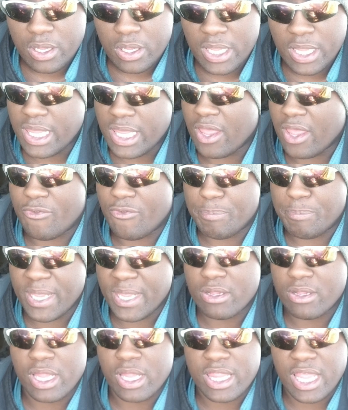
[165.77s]
He gets beat
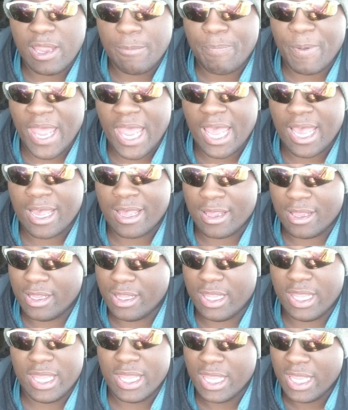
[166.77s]
on the deep pass.
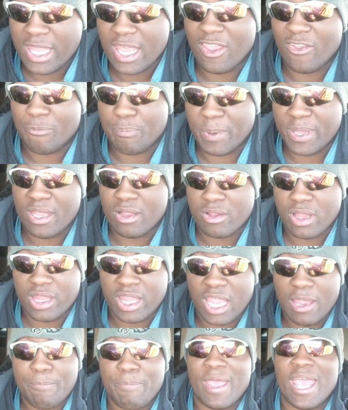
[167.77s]
He gets beat on the
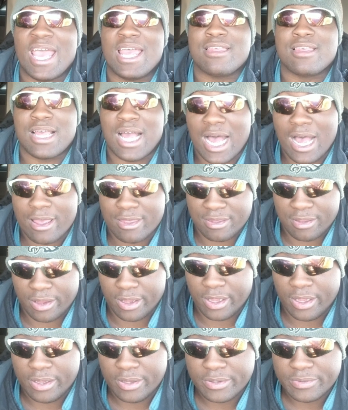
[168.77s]
deep pass
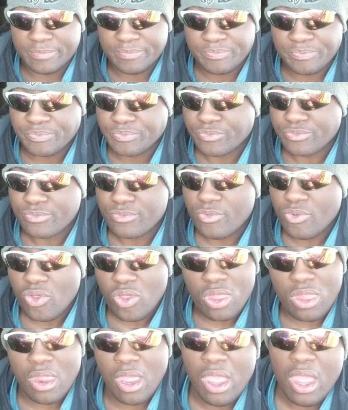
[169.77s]
constantly.
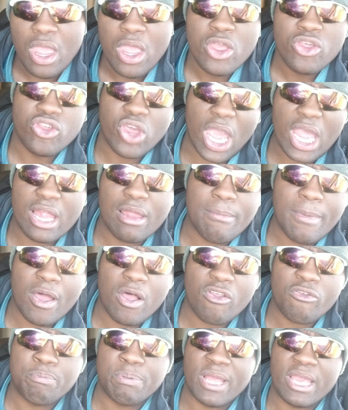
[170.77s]
Jalen
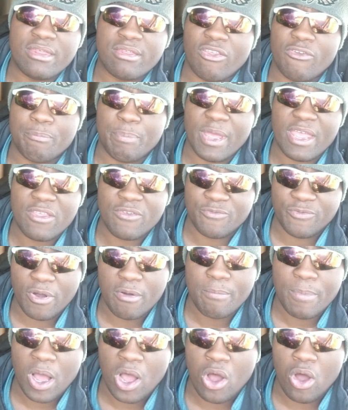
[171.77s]
Mills plays his best
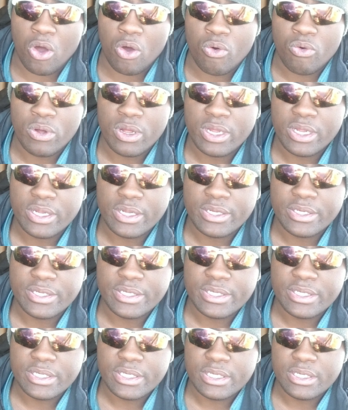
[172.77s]
football
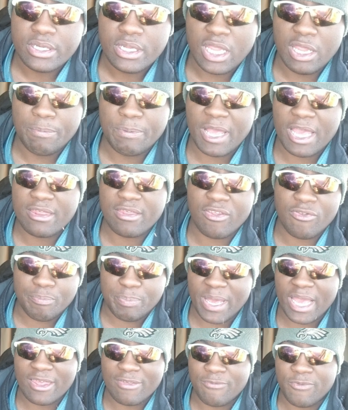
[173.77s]
he plays his
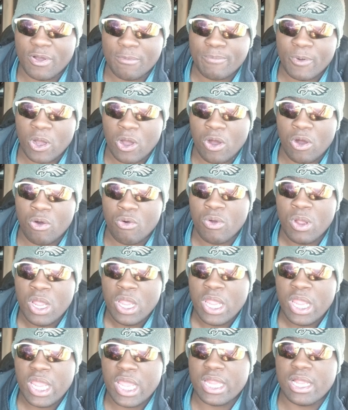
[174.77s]
best football
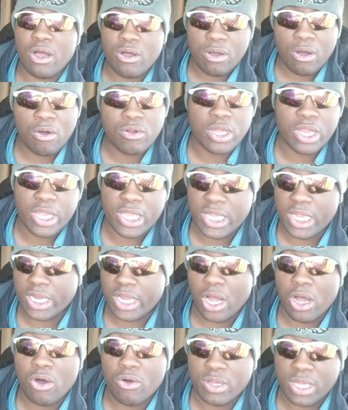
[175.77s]
in, on in the
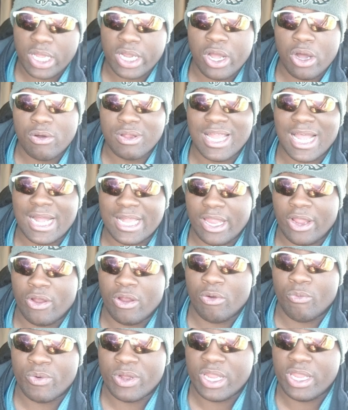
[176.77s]
goal the goal line
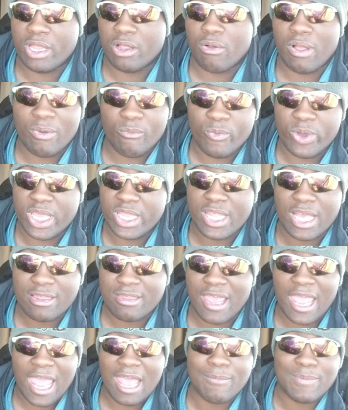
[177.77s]
area where he where he
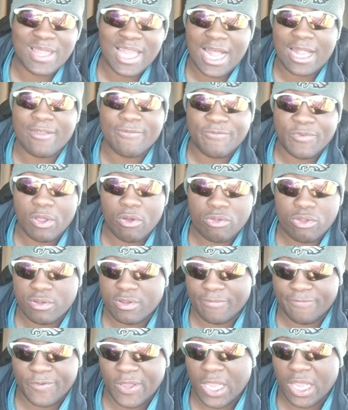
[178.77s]
doesn't have a lot of field to
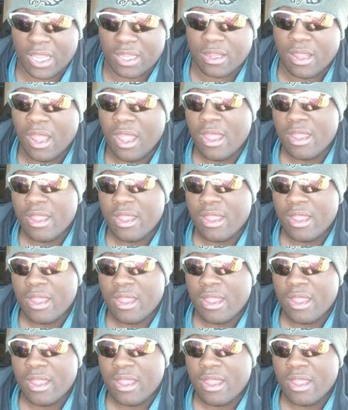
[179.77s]
defend.